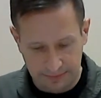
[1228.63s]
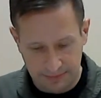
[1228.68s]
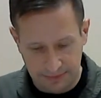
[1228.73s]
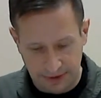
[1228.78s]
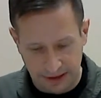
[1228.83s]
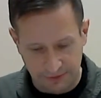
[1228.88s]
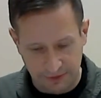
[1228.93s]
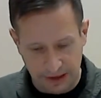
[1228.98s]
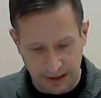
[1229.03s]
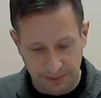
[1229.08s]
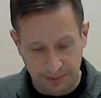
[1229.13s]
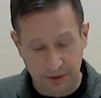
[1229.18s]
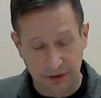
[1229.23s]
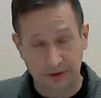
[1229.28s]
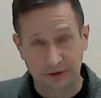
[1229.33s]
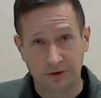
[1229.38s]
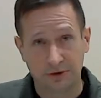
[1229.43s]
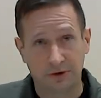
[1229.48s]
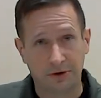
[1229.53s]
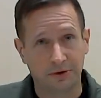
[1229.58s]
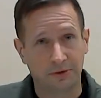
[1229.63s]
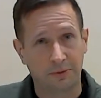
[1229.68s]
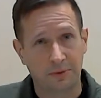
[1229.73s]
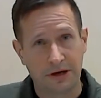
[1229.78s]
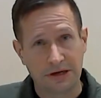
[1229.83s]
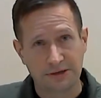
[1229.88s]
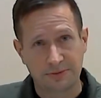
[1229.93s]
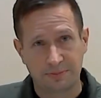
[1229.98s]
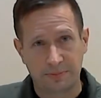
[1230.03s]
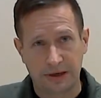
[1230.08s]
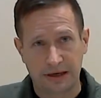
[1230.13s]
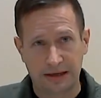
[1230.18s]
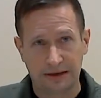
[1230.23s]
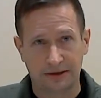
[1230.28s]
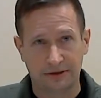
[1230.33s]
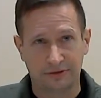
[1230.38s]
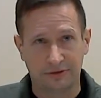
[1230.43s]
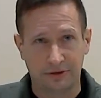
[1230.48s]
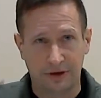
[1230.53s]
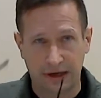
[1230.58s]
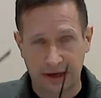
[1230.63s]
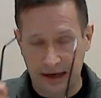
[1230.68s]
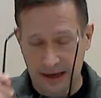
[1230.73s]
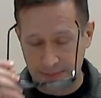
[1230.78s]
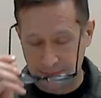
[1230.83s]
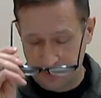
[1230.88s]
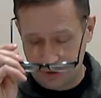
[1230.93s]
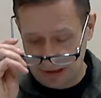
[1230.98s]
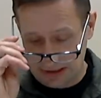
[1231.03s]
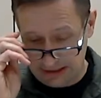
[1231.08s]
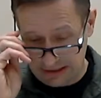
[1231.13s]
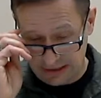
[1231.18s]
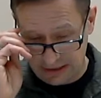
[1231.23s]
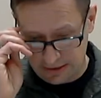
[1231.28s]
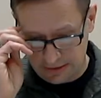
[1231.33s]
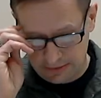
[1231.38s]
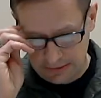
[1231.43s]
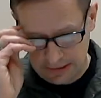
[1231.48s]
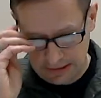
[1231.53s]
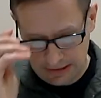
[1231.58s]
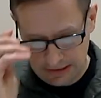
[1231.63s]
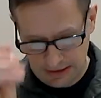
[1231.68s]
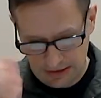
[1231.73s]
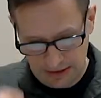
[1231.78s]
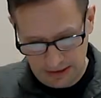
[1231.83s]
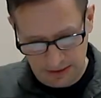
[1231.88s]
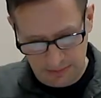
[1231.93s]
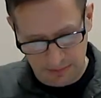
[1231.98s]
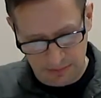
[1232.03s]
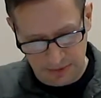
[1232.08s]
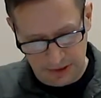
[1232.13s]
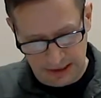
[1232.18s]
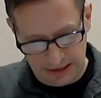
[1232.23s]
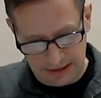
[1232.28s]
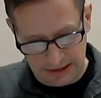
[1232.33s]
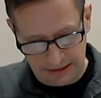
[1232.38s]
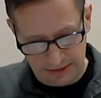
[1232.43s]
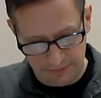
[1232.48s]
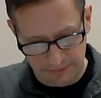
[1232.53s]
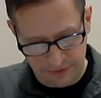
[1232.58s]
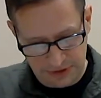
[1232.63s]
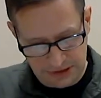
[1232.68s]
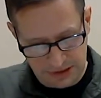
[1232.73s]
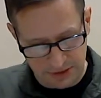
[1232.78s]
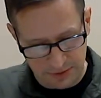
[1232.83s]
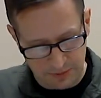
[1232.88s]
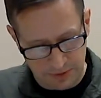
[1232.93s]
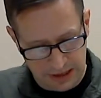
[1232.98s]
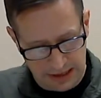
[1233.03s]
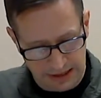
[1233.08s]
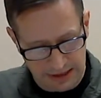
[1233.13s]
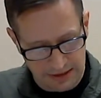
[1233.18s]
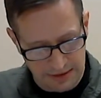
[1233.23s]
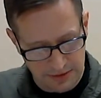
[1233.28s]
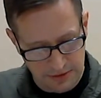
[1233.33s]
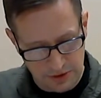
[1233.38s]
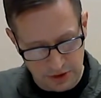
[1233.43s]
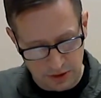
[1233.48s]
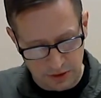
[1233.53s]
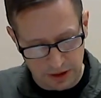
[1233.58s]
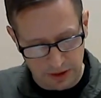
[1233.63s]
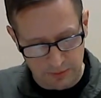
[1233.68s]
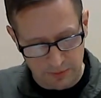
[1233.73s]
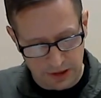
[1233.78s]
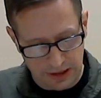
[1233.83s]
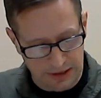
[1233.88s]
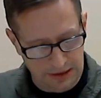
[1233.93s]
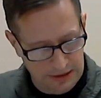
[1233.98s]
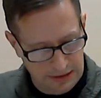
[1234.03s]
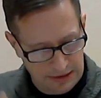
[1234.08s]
Love it up here in the Northwest, but I look for any opportunity to go visit Hawaii. So anyway,